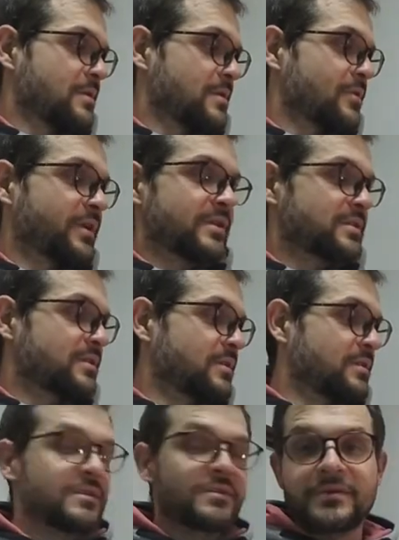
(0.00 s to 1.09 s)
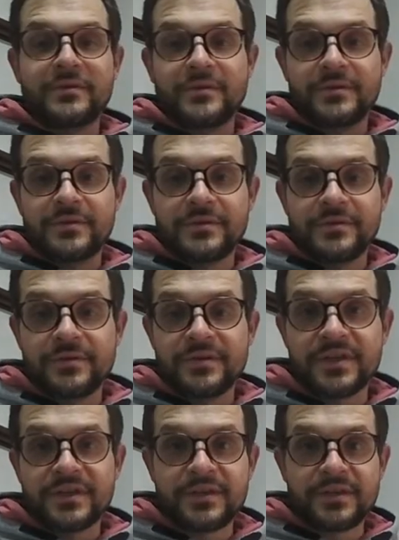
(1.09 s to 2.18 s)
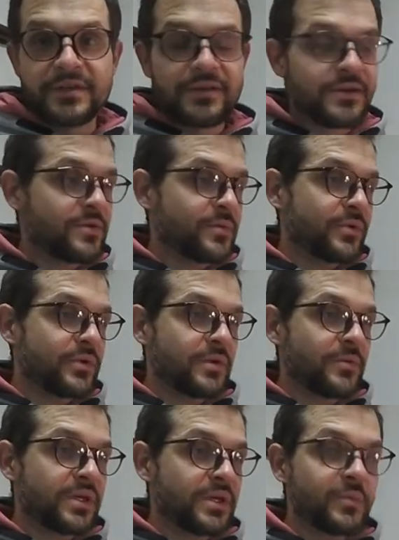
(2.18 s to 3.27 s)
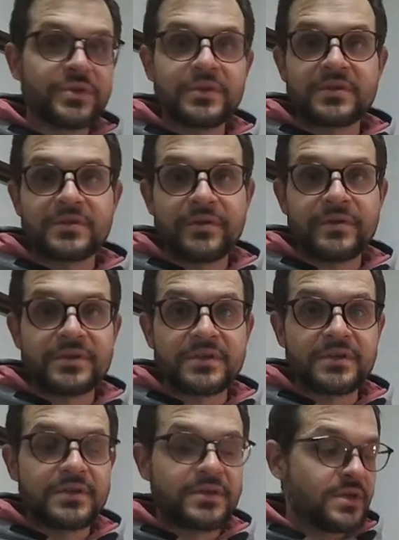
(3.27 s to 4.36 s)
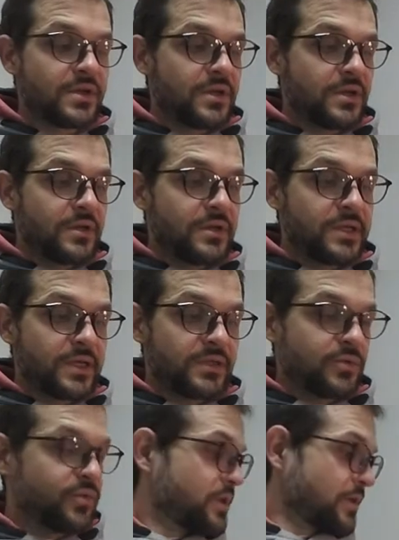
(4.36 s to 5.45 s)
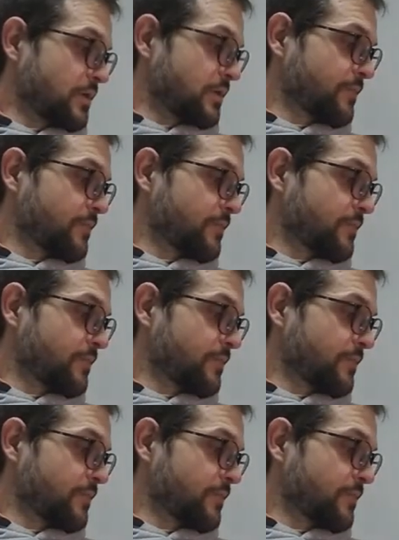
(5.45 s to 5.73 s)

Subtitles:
Quite excited to test it. I hope I will be able to install this next weekend.